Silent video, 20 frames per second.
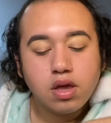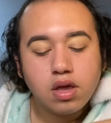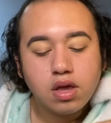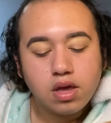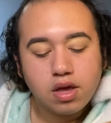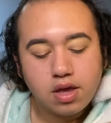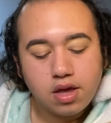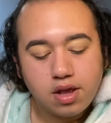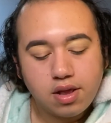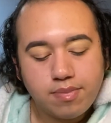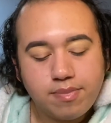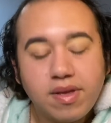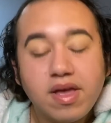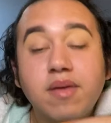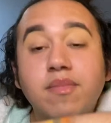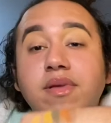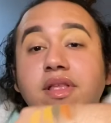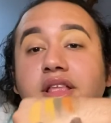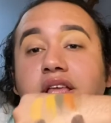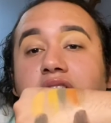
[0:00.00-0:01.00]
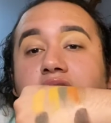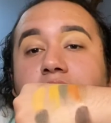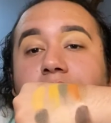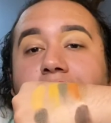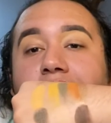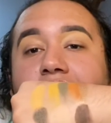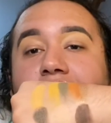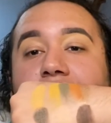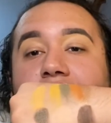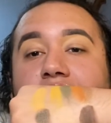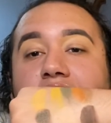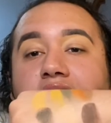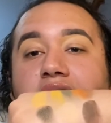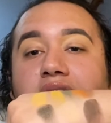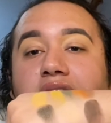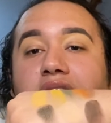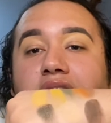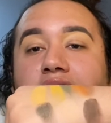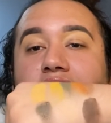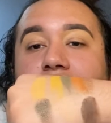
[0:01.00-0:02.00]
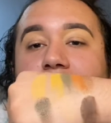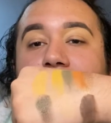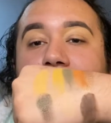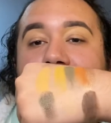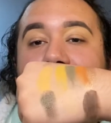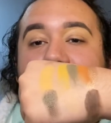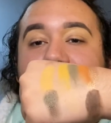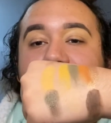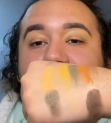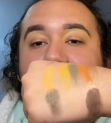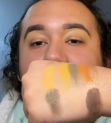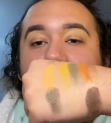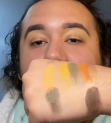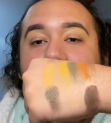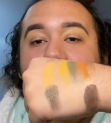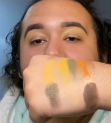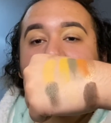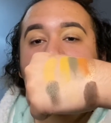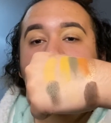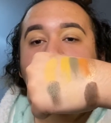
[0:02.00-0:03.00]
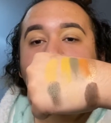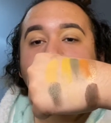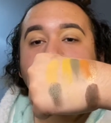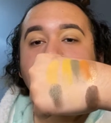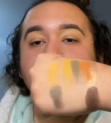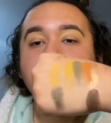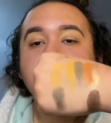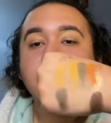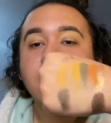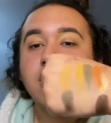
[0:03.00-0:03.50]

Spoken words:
It's pigmented on my hand. It kind of looks patchy on camera,